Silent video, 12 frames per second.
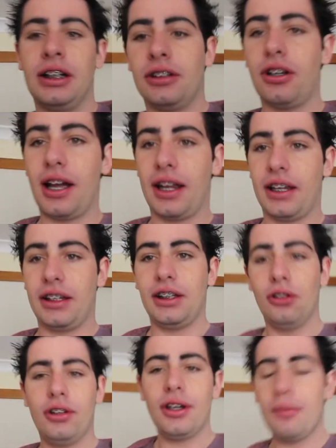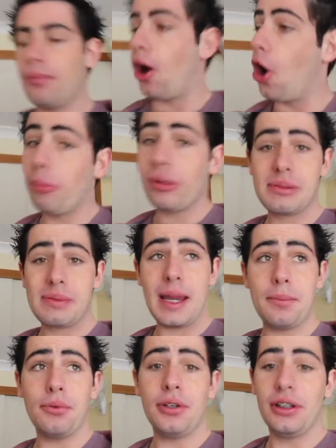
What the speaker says: Like, you look at homeless people,